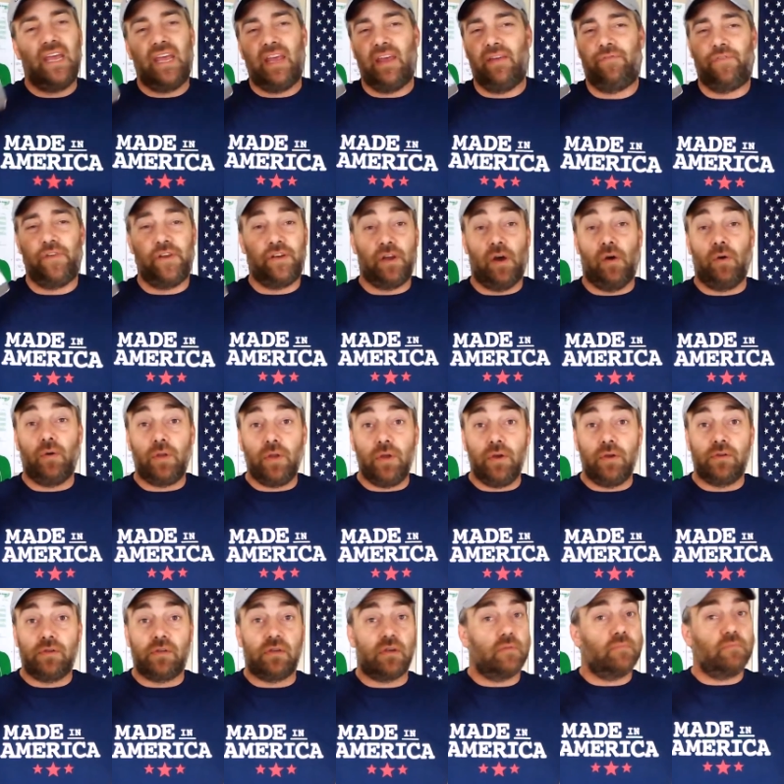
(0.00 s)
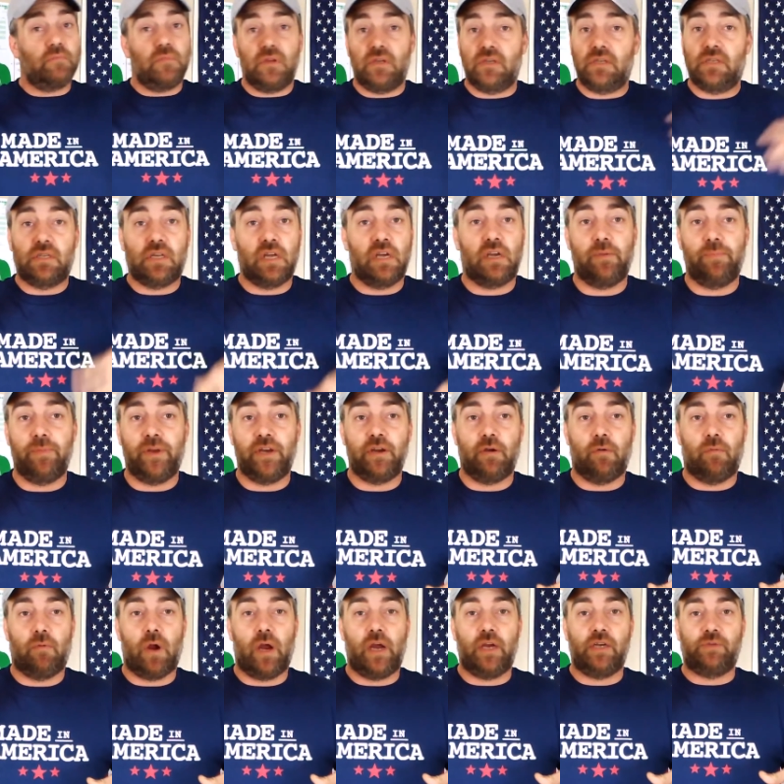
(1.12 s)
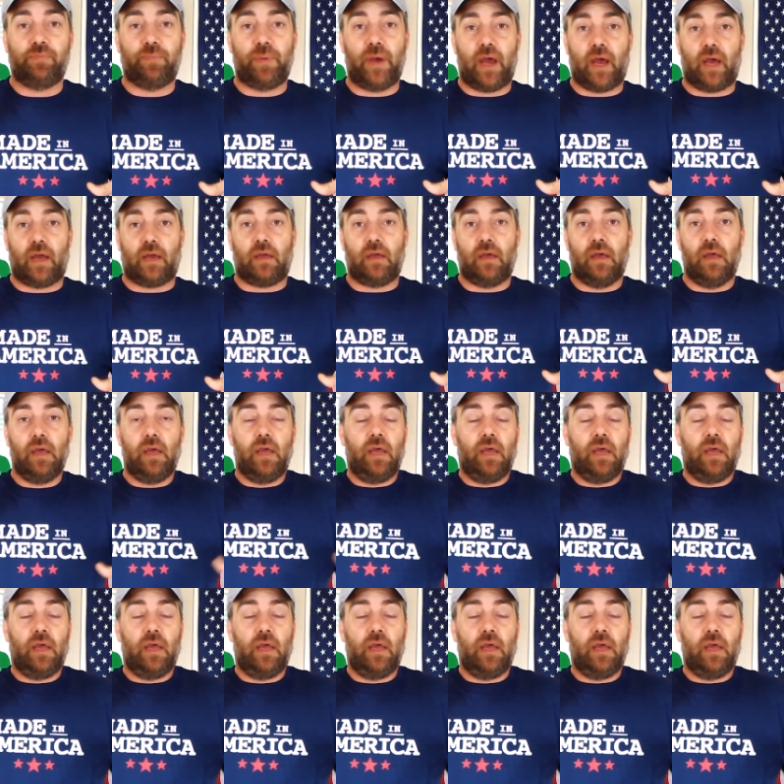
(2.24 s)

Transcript: If you don't use them, stick them in your range bag.